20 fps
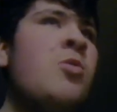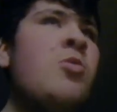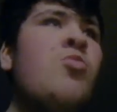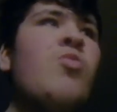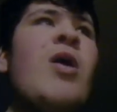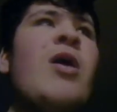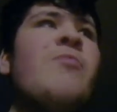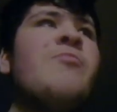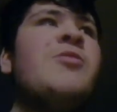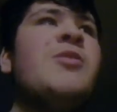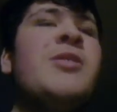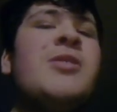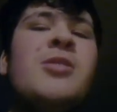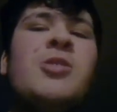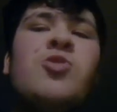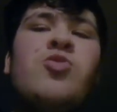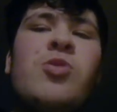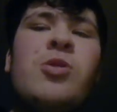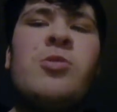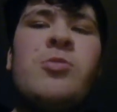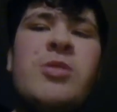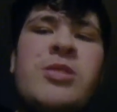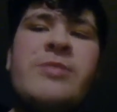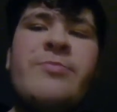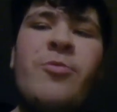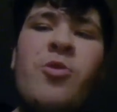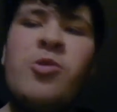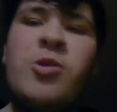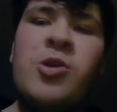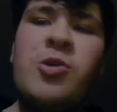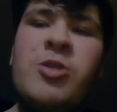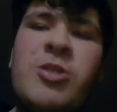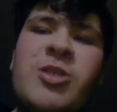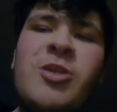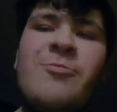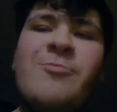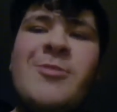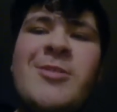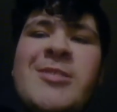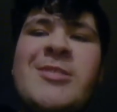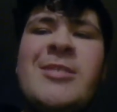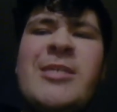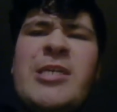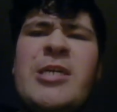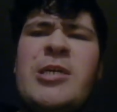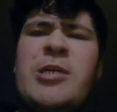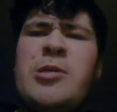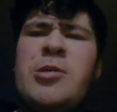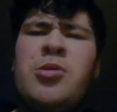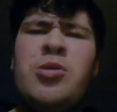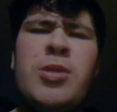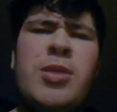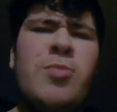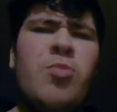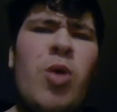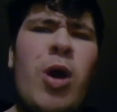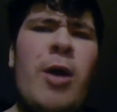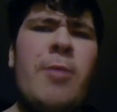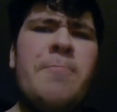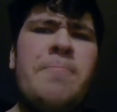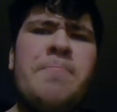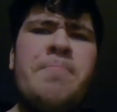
Wow, you just showing all the small YouTubers. Anyone?